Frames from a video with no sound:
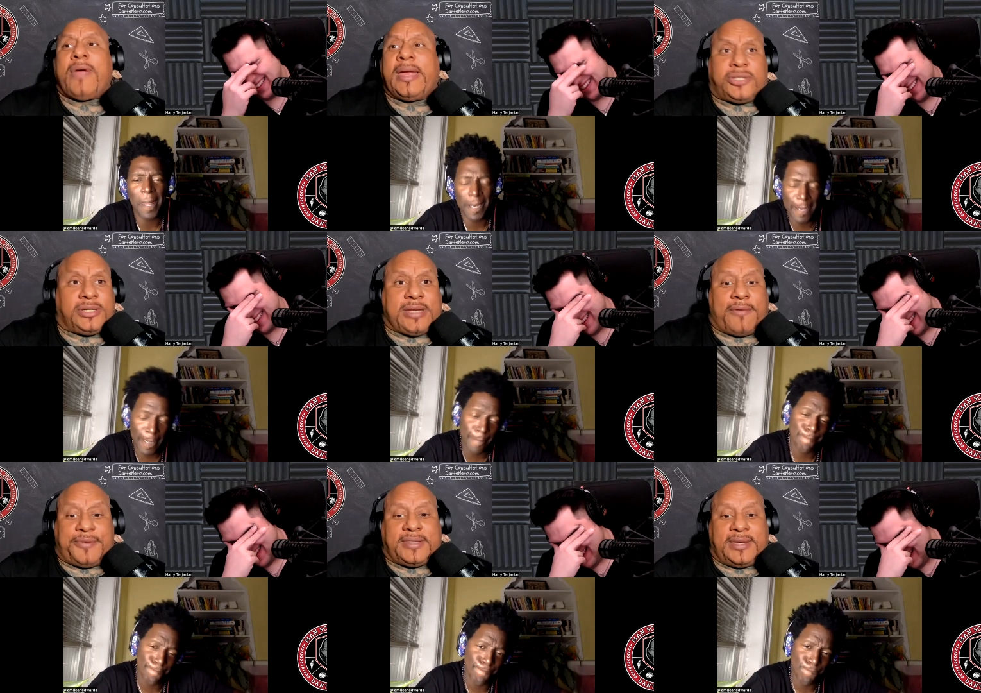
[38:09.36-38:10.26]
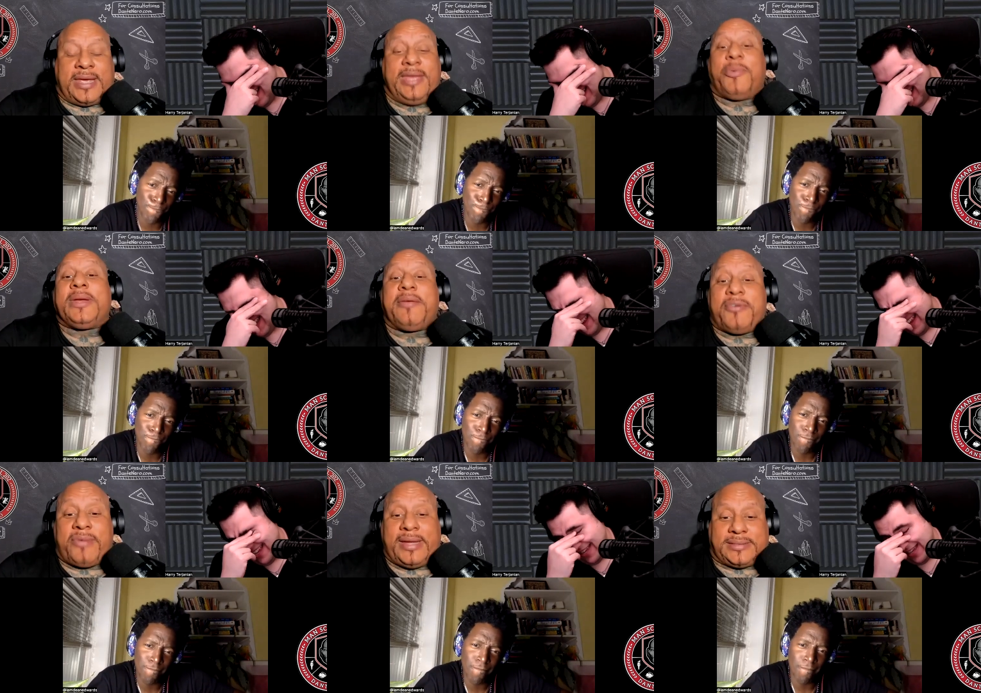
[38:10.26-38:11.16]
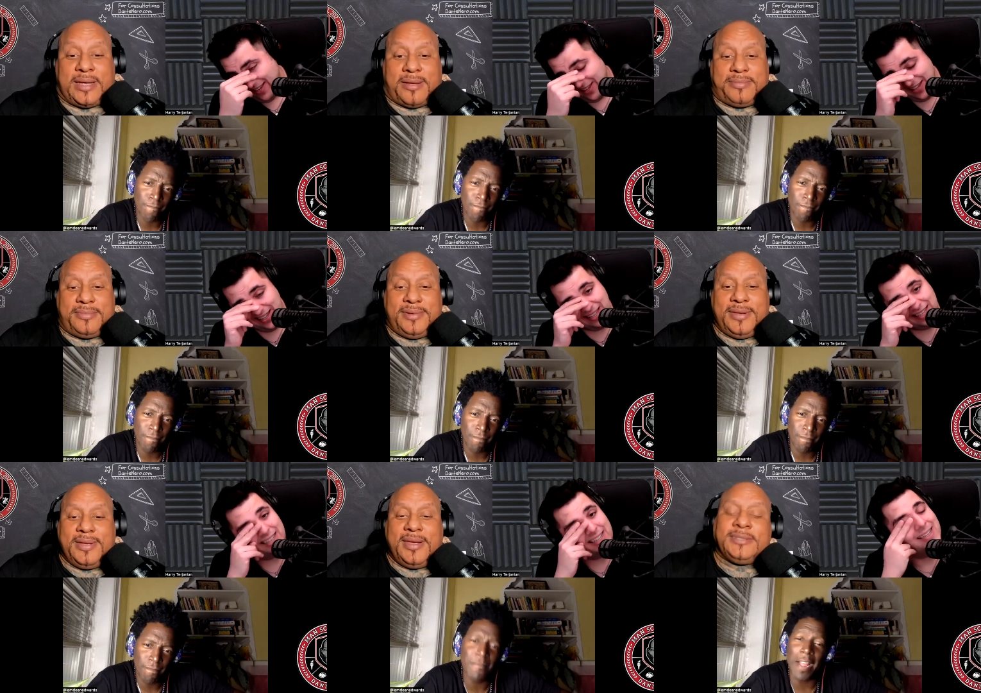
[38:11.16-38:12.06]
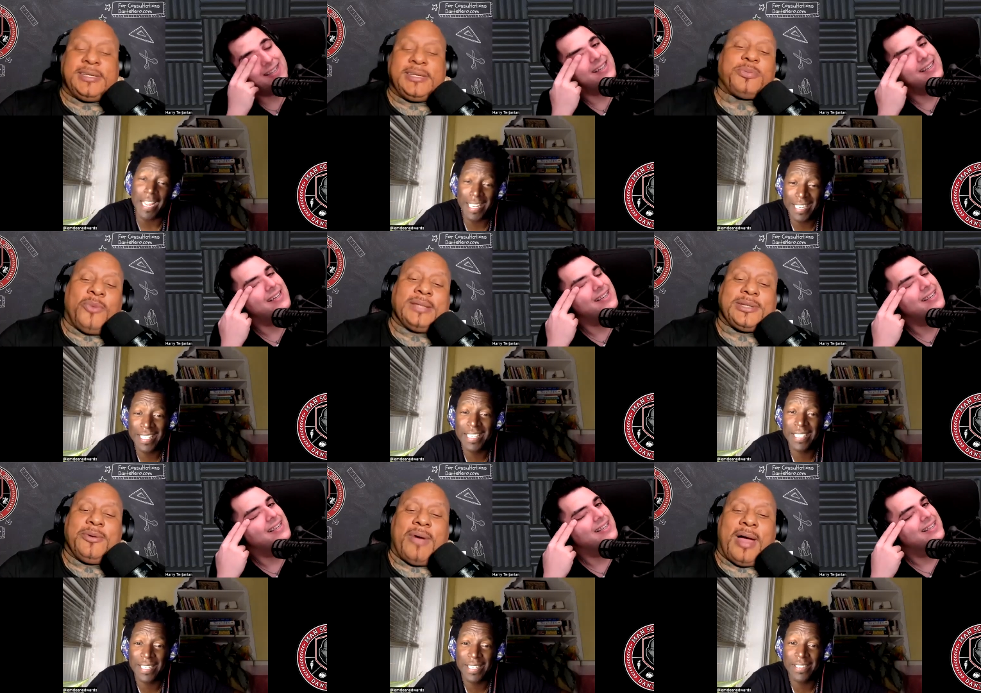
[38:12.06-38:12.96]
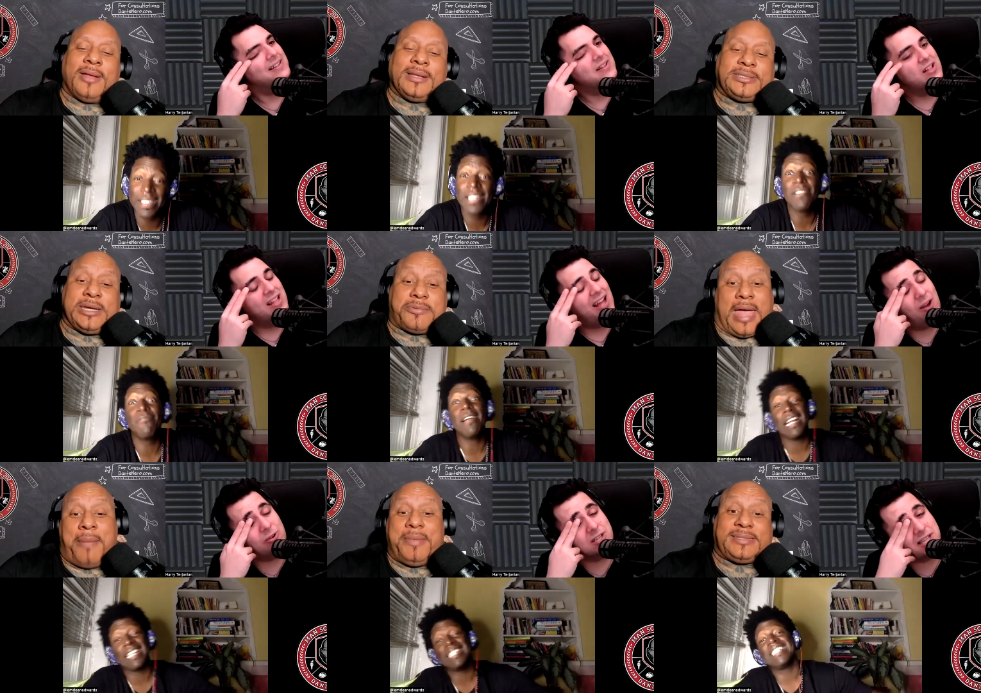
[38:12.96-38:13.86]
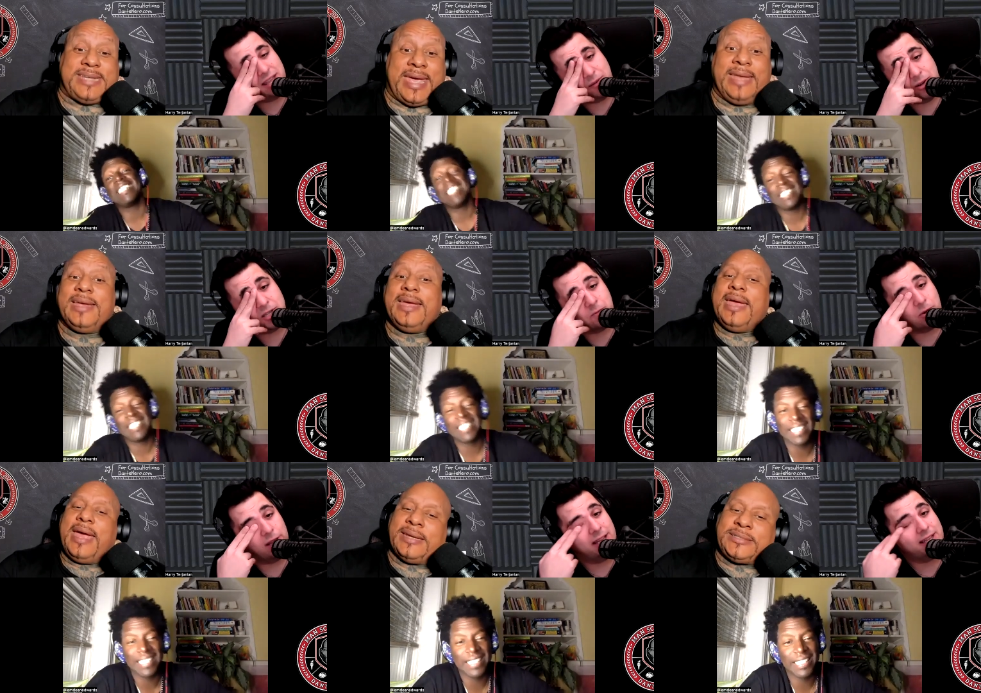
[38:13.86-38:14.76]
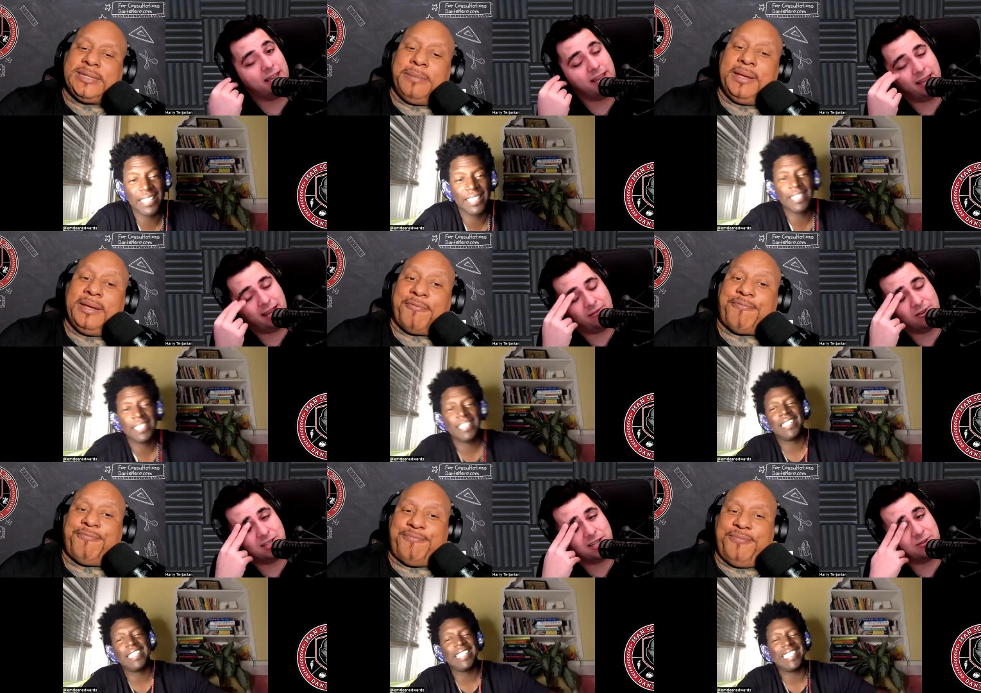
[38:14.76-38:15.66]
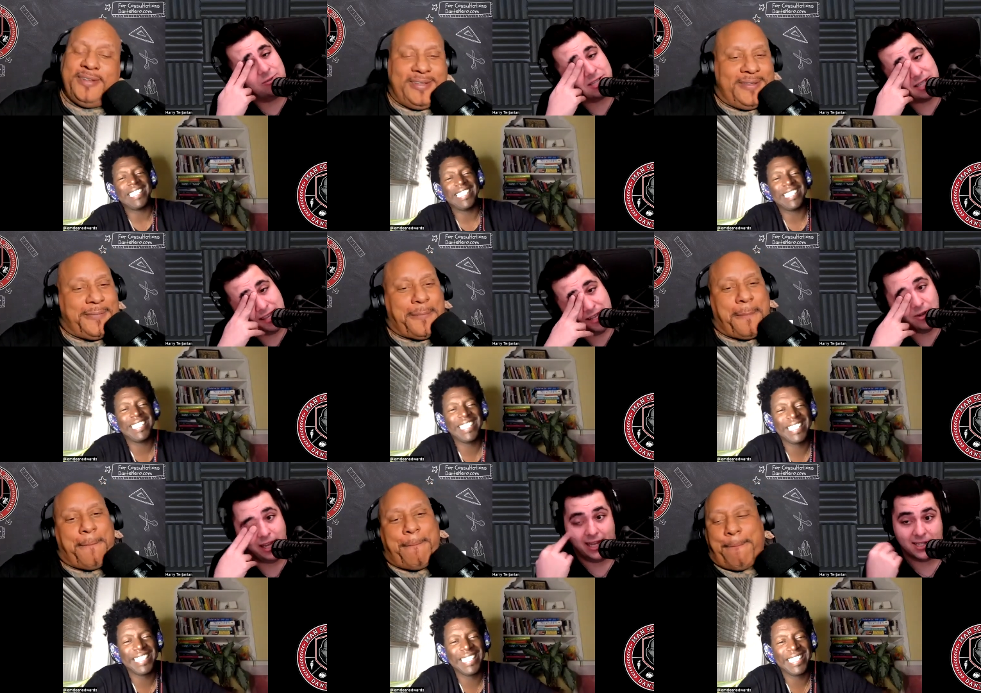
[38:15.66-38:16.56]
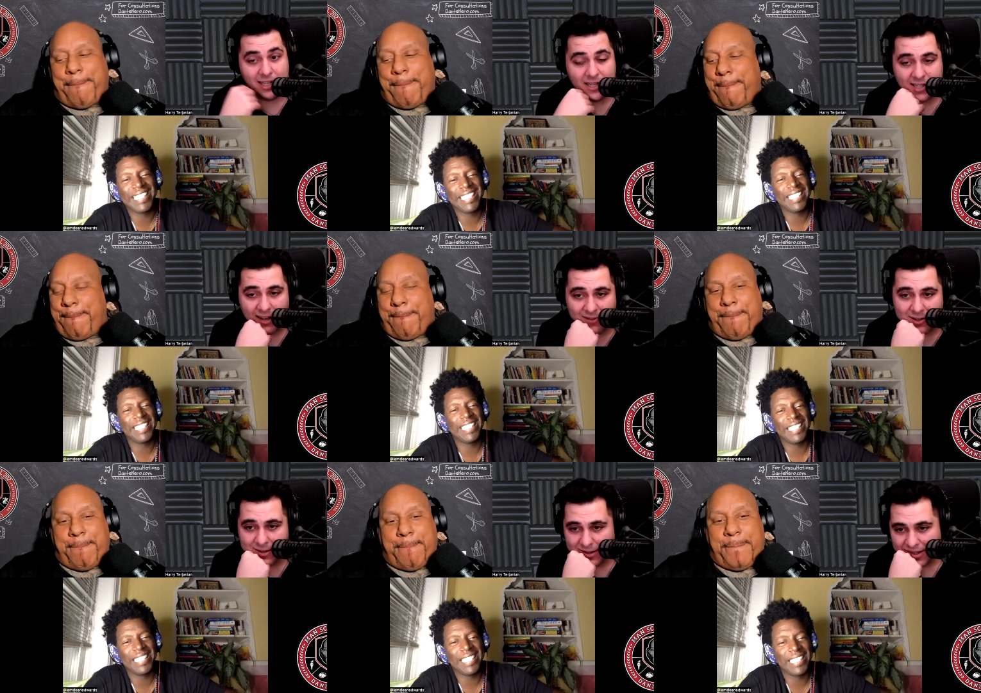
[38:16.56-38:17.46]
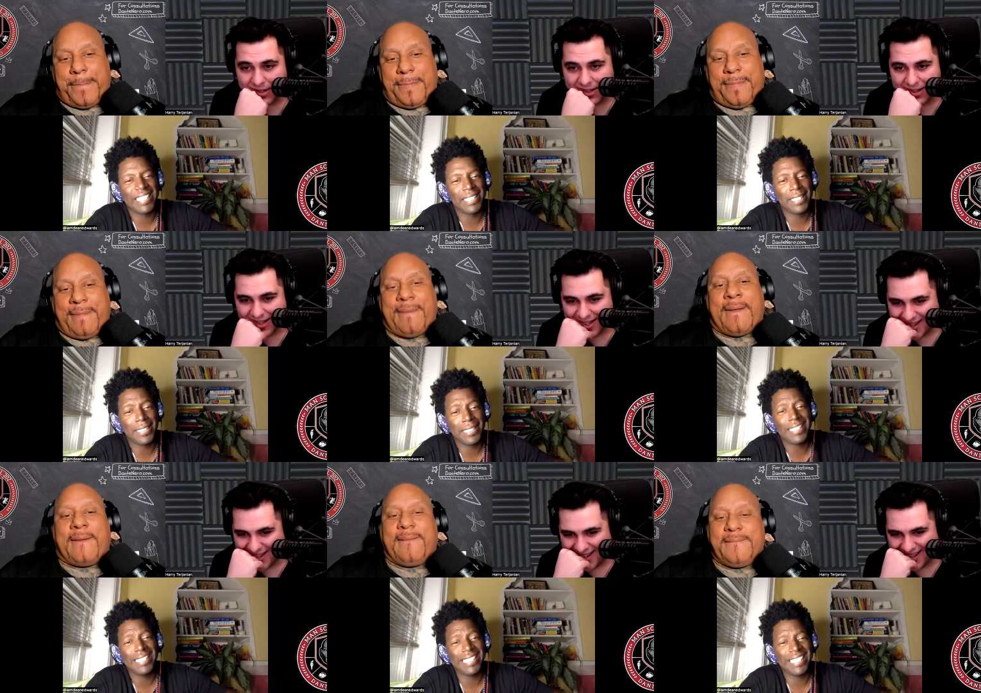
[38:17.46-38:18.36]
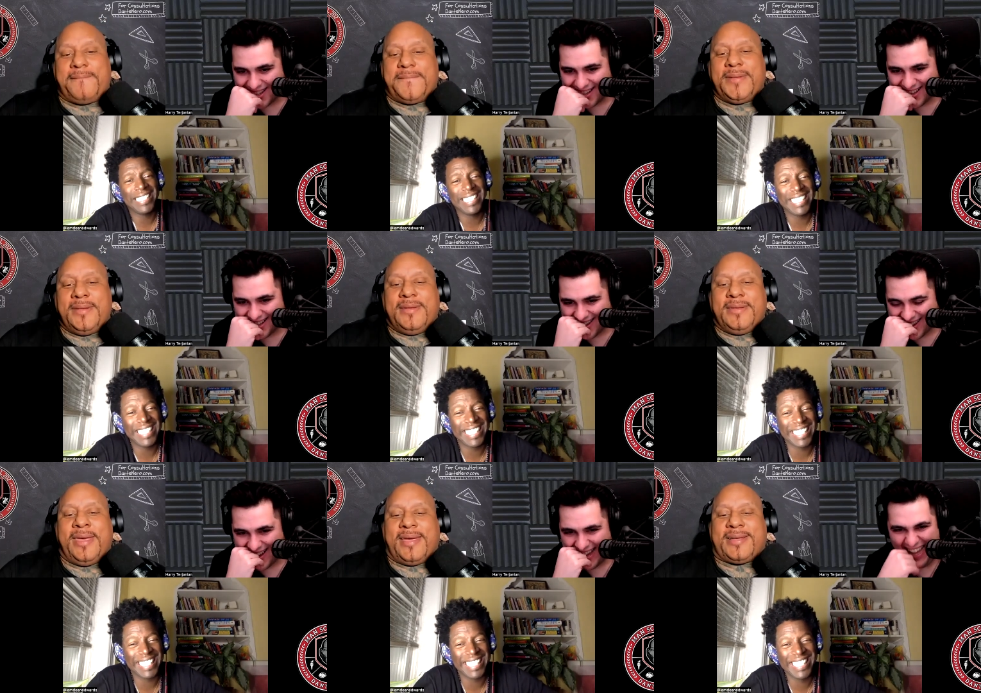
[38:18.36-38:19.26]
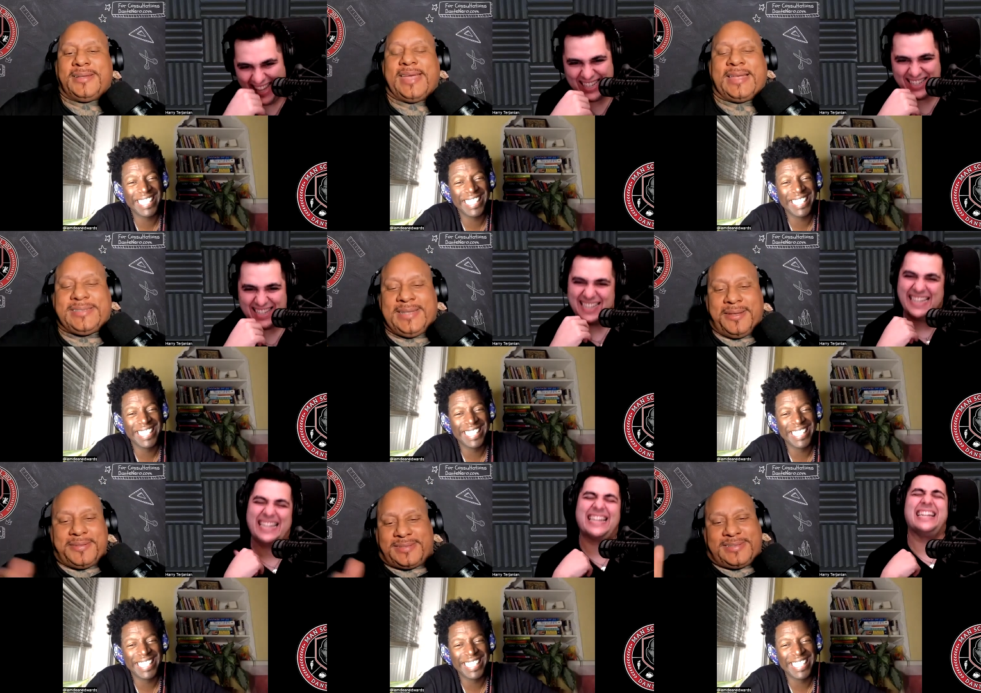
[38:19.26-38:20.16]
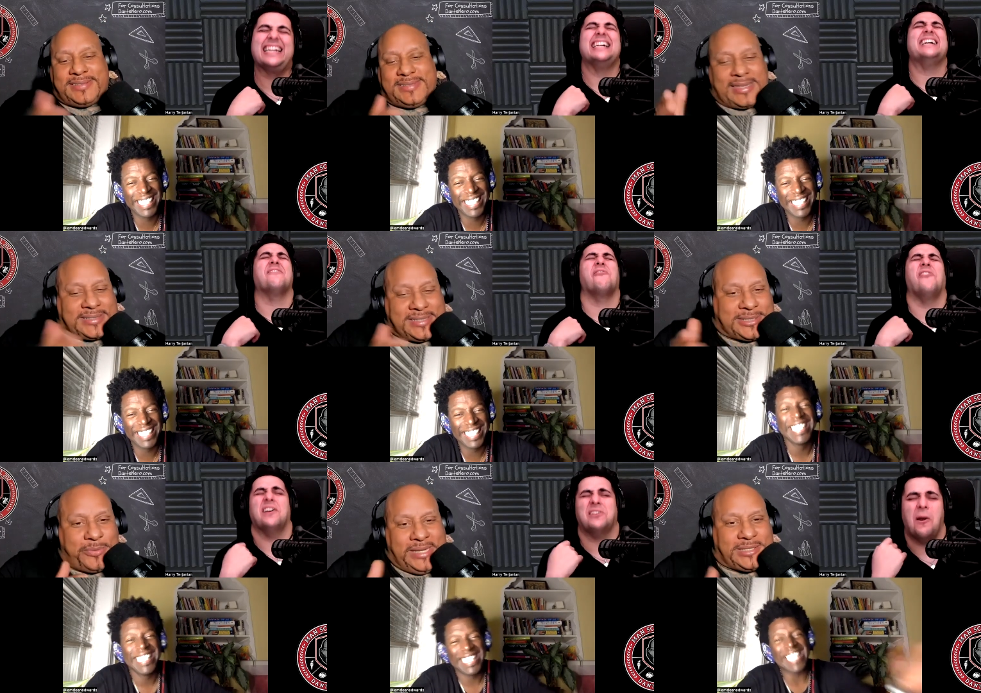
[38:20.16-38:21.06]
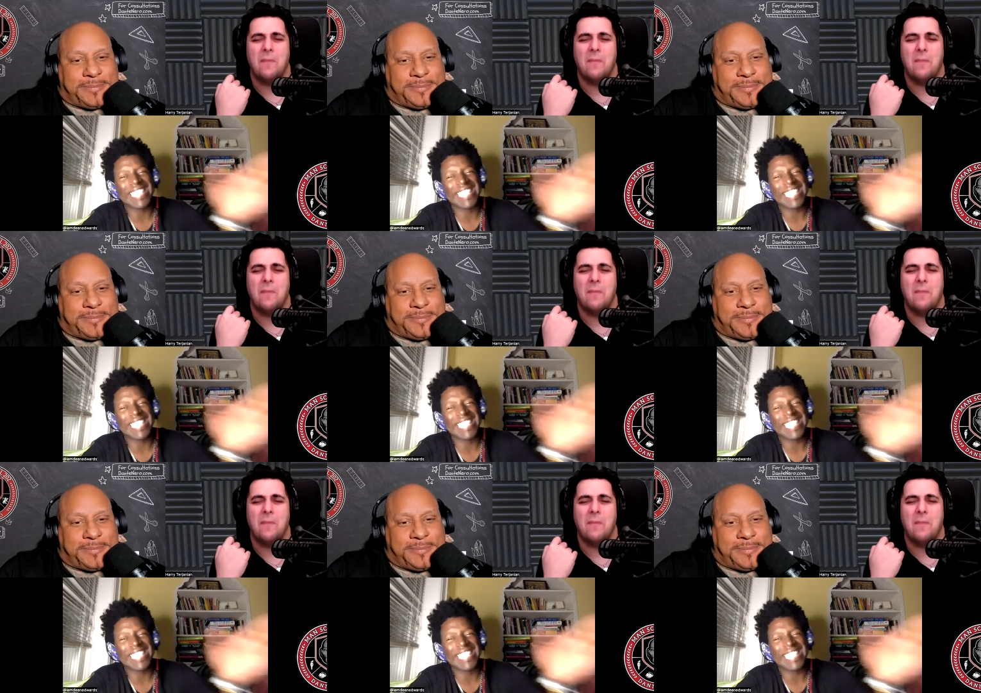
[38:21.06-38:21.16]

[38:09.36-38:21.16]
Speaker 1: rate yourself. Yeah. He wouldn't even rate them. Right. Just once in a while, a chick. Right. I will say the most brilliant thing he
Speaker 2: ever did was say that you can't say seven.
Speaker 1: Yeah. Yeah, because that's yeah, like, the that's the sweet that's